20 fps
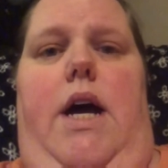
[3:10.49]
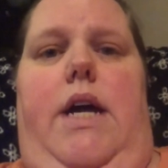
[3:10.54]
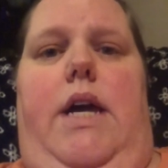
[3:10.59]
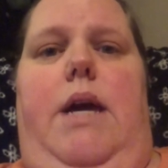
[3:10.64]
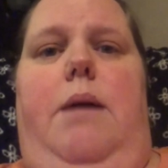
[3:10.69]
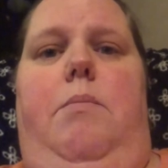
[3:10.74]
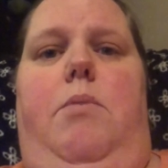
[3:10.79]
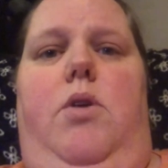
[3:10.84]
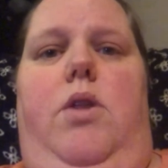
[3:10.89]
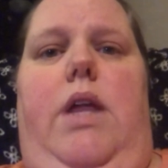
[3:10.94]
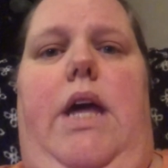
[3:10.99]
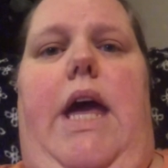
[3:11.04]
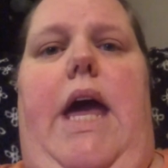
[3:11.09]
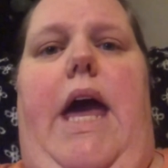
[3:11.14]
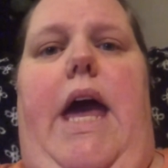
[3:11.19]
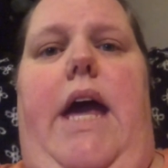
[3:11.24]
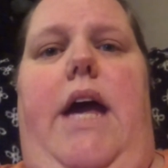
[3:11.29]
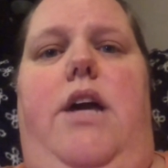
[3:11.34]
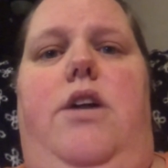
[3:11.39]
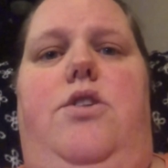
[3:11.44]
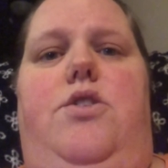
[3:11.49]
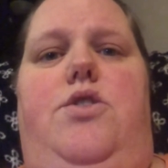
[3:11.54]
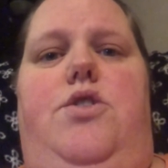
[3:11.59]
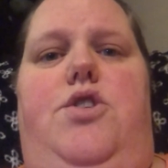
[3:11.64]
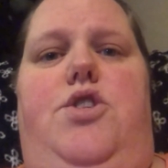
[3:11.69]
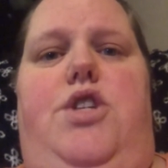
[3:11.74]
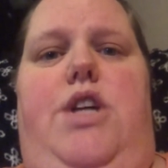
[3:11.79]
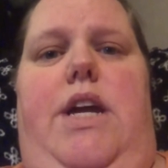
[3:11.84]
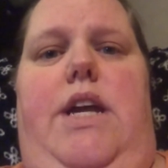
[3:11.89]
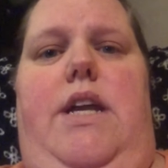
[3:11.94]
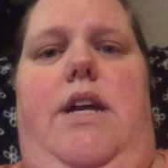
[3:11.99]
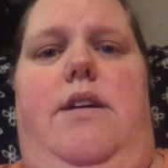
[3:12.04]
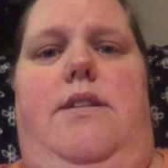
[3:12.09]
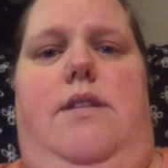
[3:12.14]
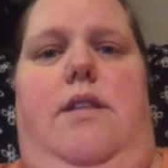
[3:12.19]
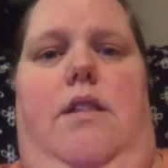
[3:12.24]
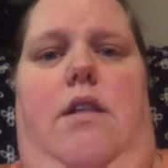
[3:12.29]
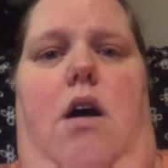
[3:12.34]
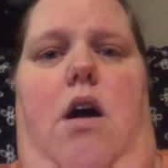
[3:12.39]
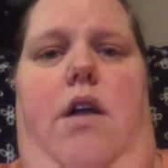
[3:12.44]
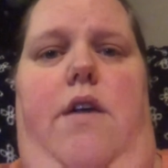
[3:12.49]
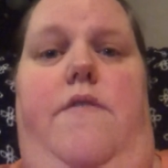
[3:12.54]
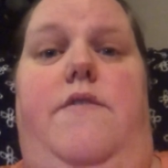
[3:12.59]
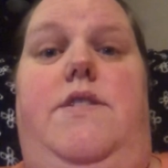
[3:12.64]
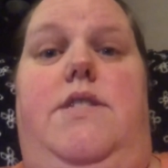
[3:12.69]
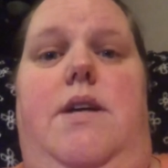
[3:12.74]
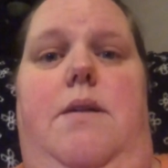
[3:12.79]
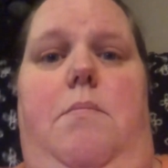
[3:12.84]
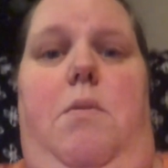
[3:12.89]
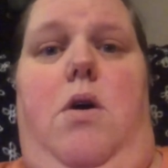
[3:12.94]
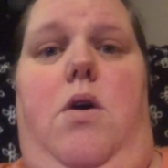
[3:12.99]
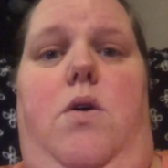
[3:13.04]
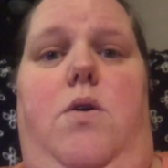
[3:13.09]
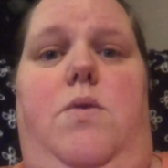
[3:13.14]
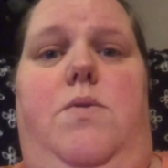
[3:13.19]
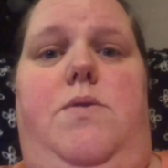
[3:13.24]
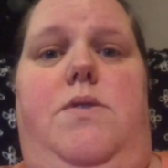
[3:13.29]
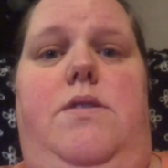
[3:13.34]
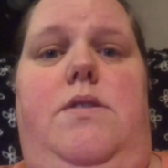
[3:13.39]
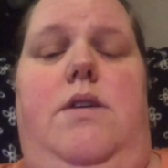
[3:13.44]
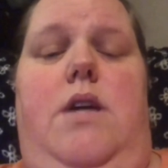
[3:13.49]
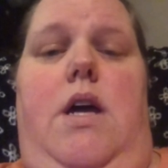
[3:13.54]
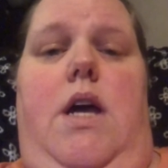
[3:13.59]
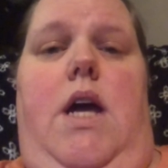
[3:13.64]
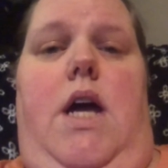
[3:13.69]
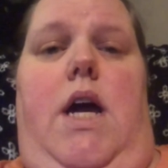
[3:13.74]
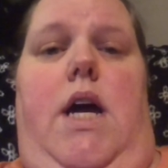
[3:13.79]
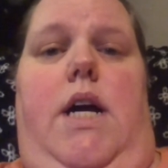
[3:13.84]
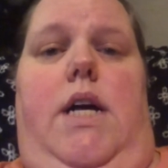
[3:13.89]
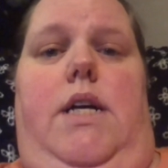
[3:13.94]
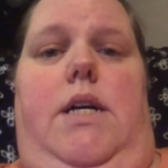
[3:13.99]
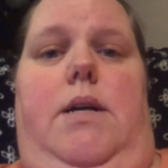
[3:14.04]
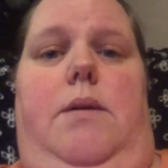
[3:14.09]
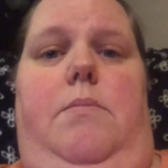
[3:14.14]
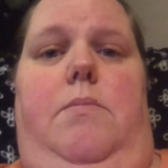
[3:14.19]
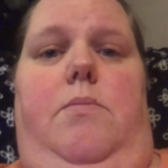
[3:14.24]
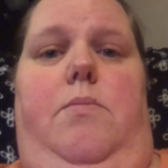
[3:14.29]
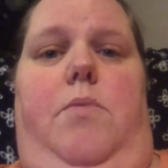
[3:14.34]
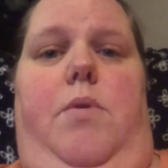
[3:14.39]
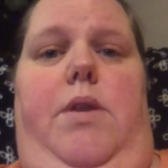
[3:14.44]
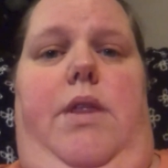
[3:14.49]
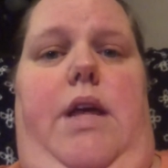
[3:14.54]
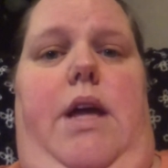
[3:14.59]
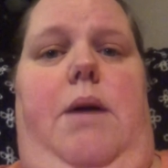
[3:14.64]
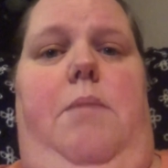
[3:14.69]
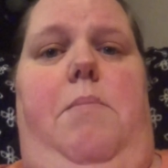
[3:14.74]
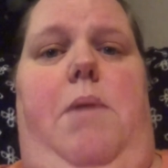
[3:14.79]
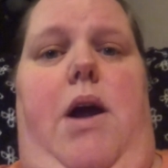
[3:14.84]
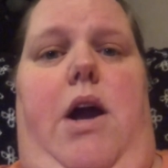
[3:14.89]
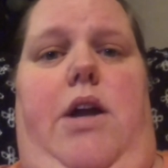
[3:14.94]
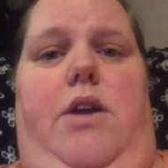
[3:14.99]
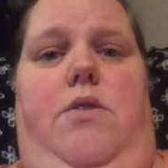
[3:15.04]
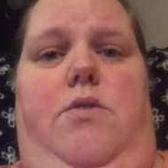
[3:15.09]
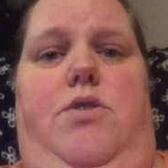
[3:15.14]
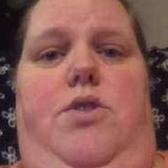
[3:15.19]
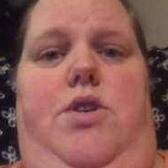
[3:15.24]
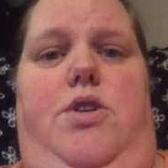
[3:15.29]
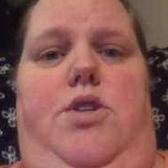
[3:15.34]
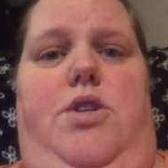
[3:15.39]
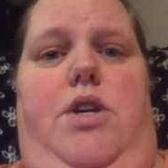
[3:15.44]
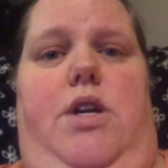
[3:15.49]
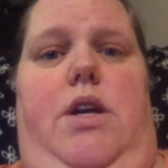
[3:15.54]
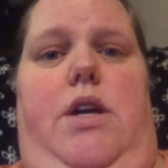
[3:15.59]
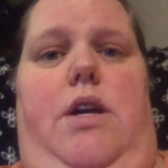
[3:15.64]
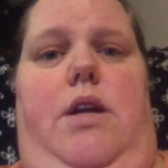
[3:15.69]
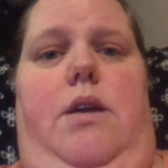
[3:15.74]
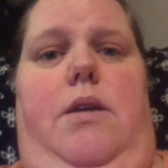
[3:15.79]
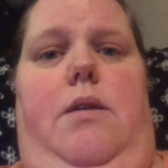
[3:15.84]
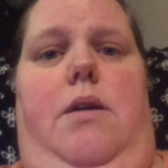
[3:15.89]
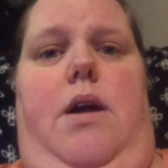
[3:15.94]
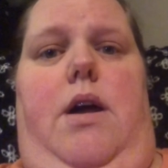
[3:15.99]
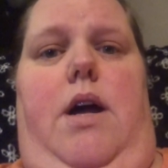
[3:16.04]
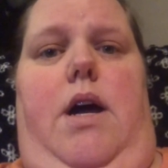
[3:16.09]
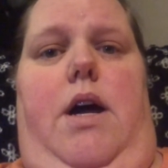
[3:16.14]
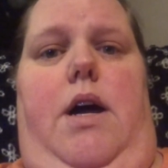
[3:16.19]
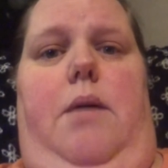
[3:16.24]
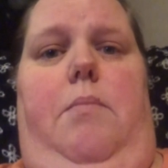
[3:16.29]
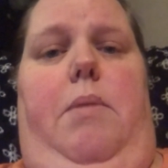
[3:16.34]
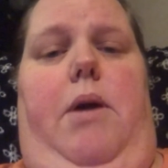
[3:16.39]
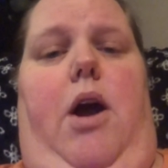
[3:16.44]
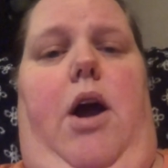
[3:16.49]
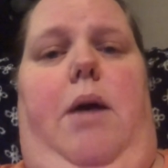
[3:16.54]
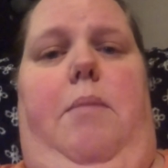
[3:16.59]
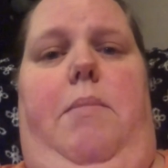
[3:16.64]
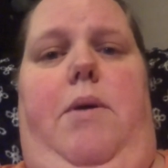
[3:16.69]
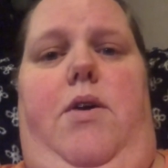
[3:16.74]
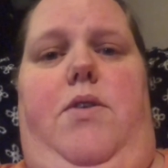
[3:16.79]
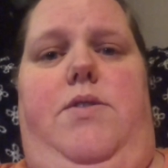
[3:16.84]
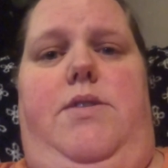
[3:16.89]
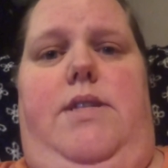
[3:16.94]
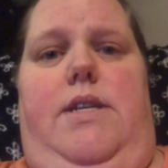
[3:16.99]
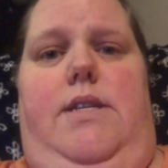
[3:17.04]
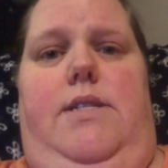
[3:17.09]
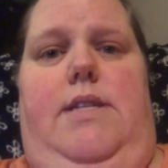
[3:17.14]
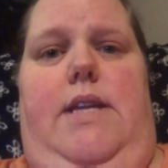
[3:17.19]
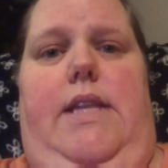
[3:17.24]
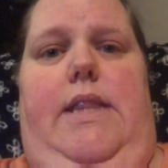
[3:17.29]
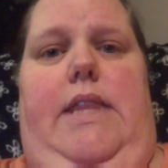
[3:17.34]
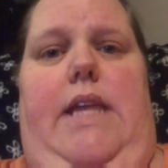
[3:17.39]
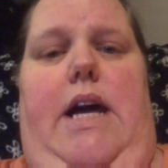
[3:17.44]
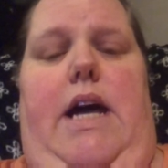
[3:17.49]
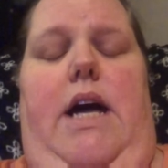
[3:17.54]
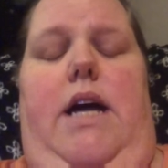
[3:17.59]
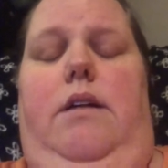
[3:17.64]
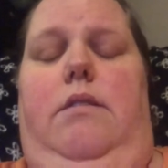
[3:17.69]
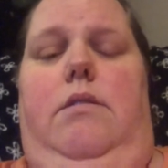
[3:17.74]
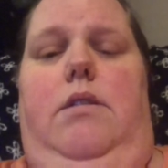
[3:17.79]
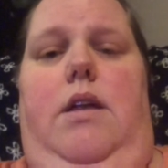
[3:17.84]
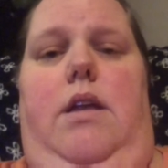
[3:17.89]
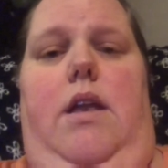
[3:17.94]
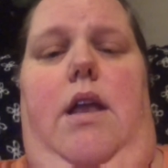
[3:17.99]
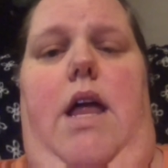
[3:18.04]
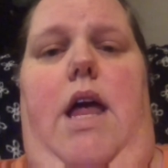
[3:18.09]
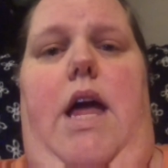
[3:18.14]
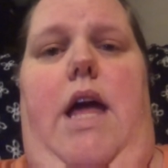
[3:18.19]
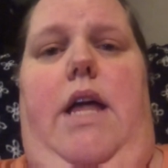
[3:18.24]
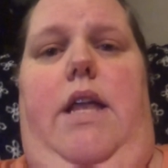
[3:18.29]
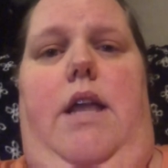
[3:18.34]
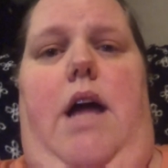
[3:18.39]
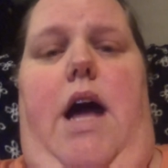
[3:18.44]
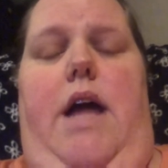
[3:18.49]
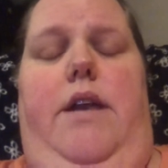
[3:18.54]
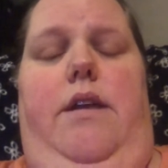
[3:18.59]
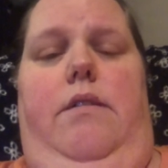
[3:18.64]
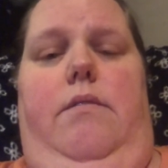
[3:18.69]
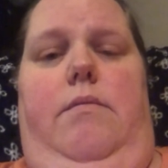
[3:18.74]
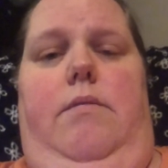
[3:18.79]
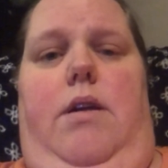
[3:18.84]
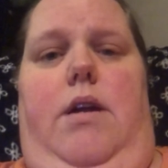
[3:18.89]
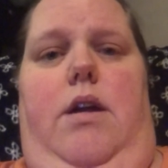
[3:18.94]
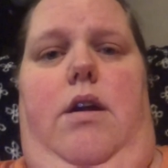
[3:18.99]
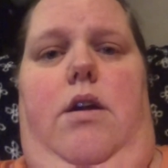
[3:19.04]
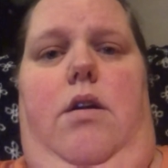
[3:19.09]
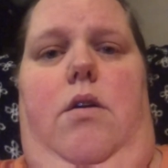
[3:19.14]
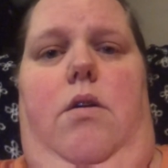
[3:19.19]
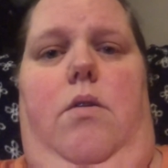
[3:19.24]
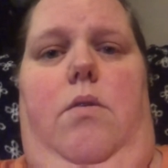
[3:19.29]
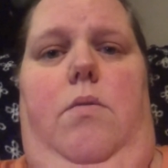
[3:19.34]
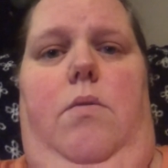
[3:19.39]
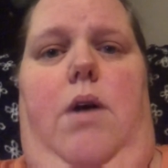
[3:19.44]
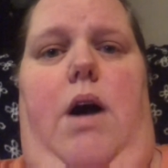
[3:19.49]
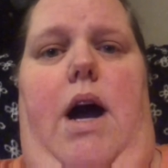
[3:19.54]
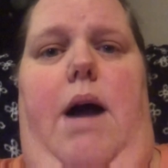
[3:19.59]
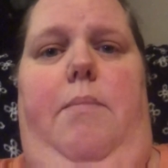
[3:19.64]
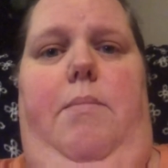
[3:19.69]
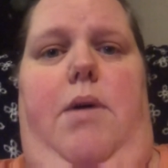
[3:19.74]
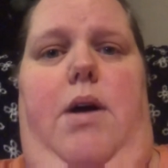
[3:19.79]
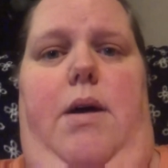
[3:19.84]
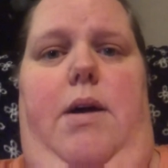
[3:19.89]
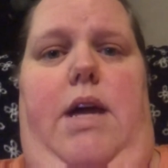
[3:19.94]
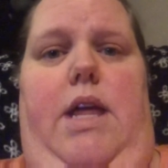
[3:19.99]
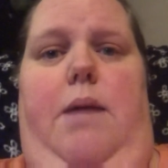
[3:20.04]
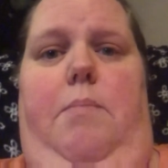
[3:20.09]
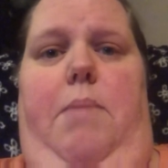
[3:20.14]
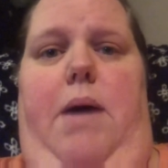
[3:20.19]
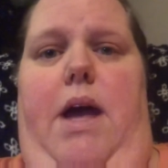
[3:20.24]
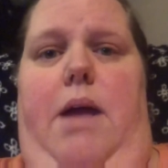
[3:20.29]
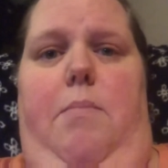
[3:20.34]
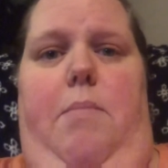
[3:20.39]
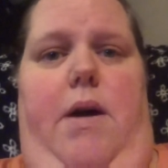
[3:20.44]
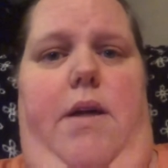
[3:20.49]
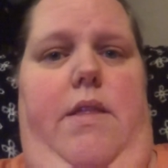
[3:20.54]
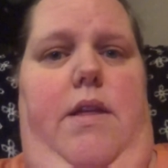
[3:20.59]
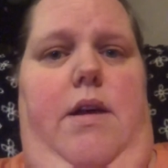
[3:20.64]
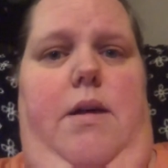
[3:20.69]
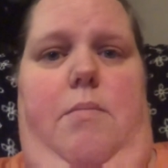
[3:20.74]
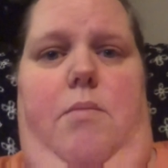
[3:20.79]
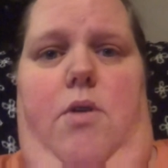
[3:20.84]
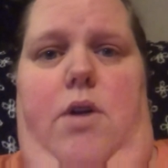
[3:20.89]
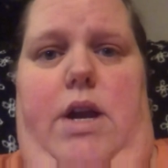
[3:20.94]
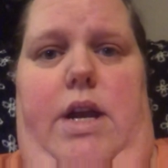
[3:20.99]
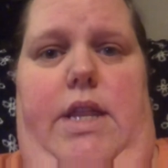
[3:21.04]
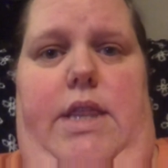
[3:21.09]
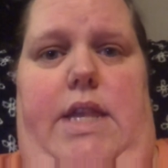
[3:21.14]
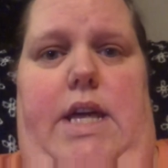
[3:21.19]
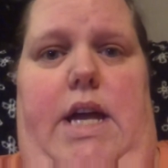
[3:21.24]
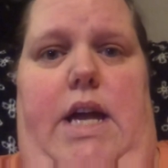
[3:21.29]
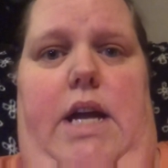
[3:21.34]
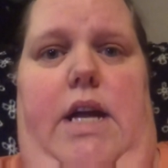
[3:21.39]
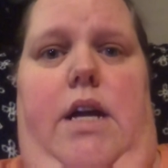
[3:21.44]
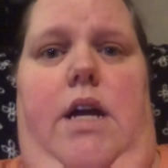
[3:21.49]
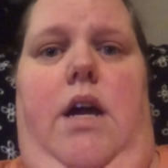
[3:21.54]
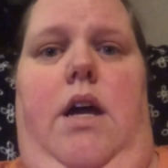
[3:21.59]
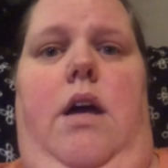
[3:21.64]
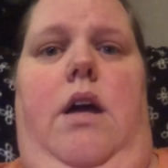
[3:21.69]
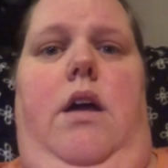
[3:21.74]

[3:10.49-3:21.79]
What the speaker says: Kimberly H, she does a lot of demos with Berry Nutrition, berry melts, things like that, and I'm not getting paid by them or anything.